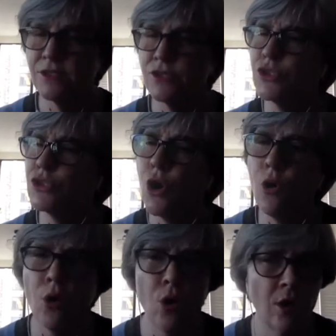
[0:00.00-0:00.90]
And
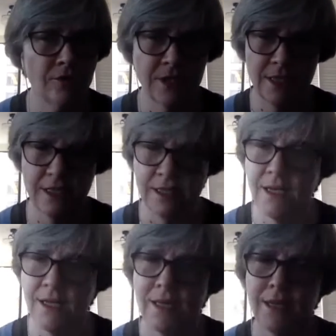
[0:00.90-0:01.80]
so
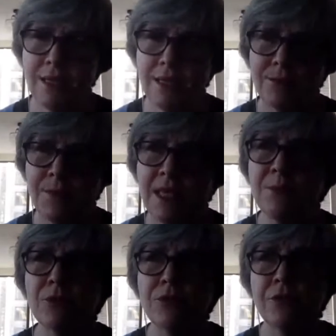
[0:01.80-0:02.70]
often
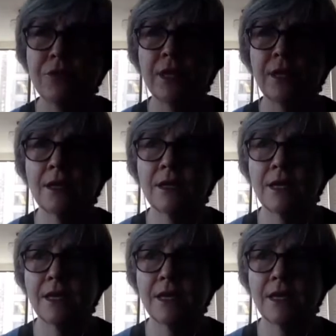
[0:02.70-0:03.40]
people think